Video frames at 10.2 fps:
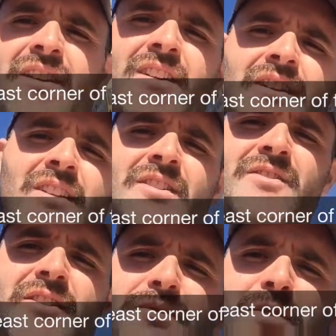
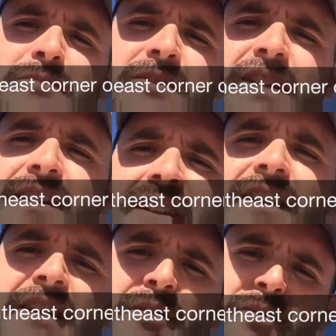Right to where I'm standing,
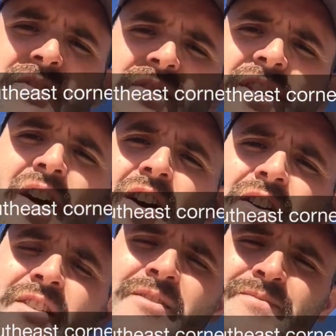and he was hung